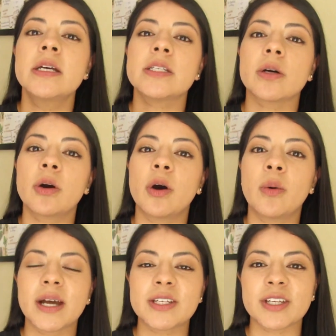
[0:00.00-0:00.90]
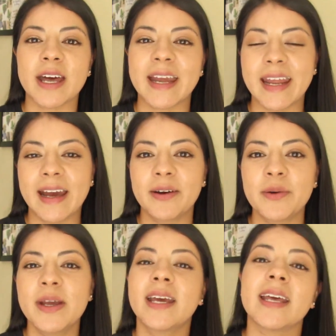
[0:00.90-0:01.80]
So go watch that
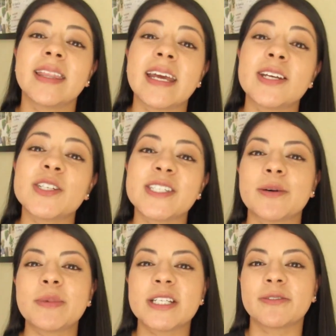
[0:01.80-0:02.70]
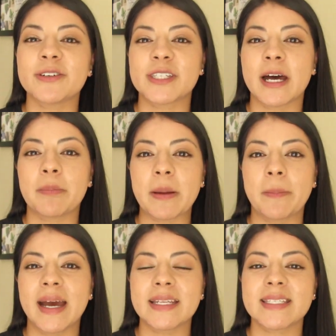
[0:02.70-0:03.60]
now. And thank you so much for stopping
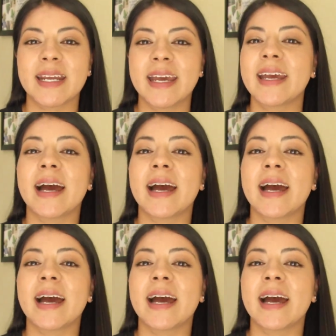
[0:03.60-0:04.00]
by today.